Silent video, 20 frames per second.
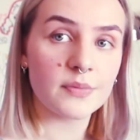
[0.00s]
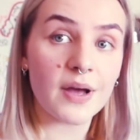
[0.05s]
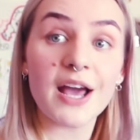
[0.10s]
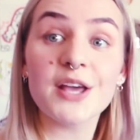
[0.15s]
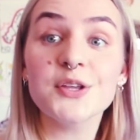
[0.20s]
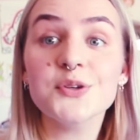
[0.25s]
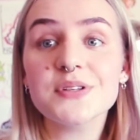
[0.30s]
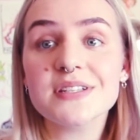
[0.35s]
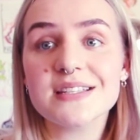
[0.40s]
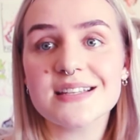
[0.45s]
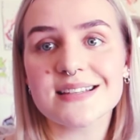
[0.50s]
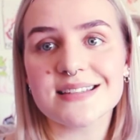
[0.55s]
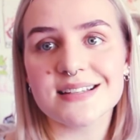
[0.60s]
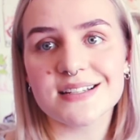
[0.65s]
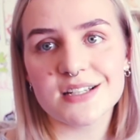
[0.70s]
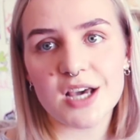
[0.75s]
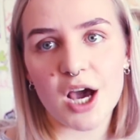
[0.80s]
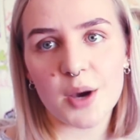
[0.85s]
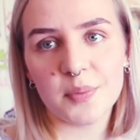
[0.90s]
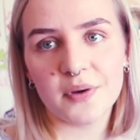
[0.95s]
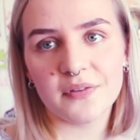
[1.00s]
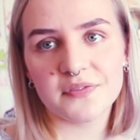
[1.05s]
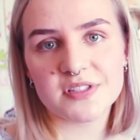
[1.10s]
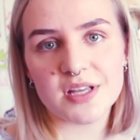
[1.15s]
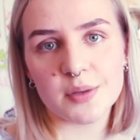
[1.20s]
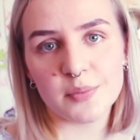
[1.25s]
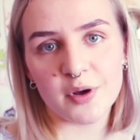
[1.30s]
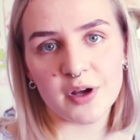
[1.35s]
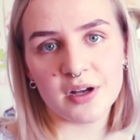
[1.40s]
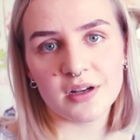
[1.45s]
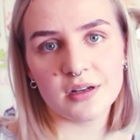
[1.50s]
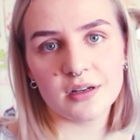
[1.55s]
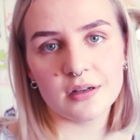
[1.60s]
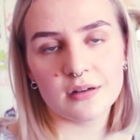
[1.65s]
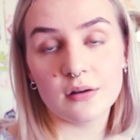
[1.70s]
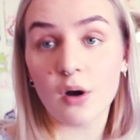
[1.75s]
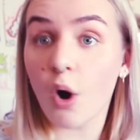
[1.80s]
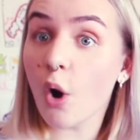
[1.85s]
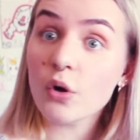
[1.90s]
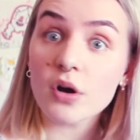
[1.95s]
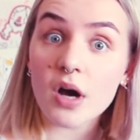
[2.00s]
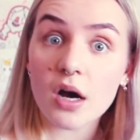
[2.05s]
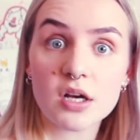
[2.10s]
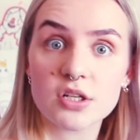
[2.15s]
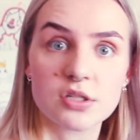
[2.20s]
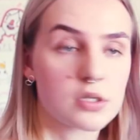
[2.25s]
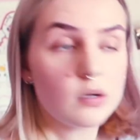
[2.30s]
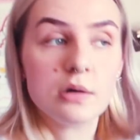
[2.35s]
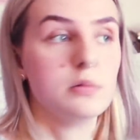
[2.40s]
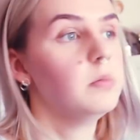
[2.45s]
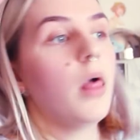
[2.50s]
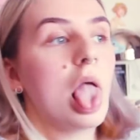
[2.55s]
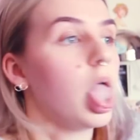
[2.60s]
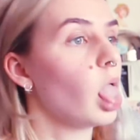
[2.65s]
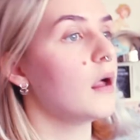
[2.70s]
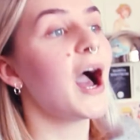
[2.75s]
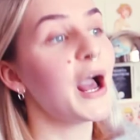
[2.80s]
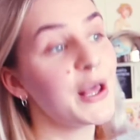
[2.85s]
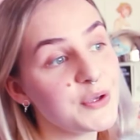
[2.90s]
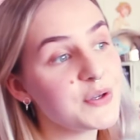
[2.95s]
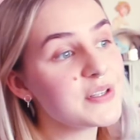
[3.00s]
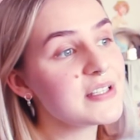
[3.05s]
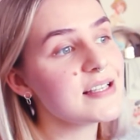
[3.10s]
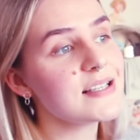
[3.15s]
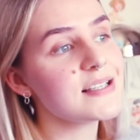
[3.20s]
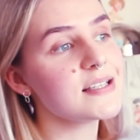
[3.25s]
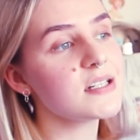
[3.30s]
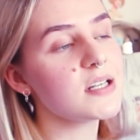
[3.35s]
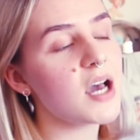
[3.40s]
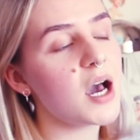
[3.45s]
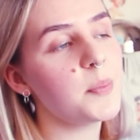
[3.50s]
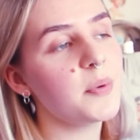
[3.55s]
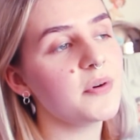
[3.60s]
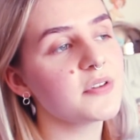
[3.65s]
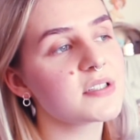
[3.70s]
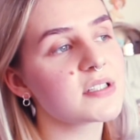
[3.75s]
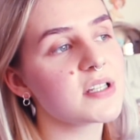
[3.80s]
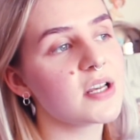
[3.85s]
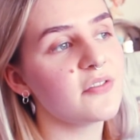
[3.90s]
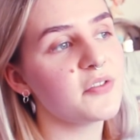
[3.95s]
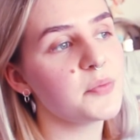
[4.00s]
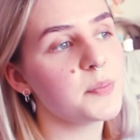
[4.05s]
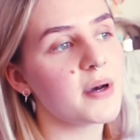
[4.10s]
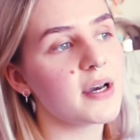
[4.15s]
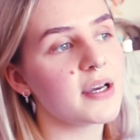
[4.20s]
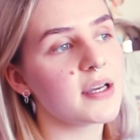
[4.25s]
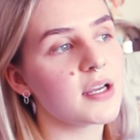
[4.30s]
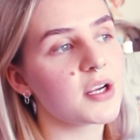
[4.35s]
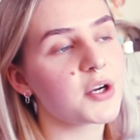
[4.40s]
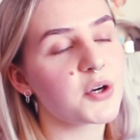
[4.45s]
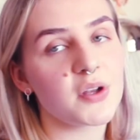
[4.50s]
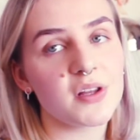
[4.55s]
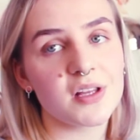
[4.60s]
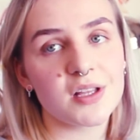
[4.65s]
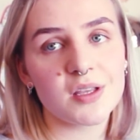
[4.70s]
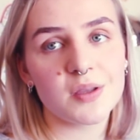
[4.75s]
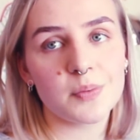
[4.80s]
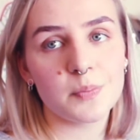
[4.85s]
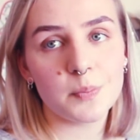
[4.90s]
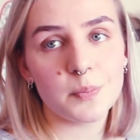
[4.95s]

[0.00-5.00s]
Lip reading: I use this on top of some. Oh gosh! I use this on top of some of my acrylic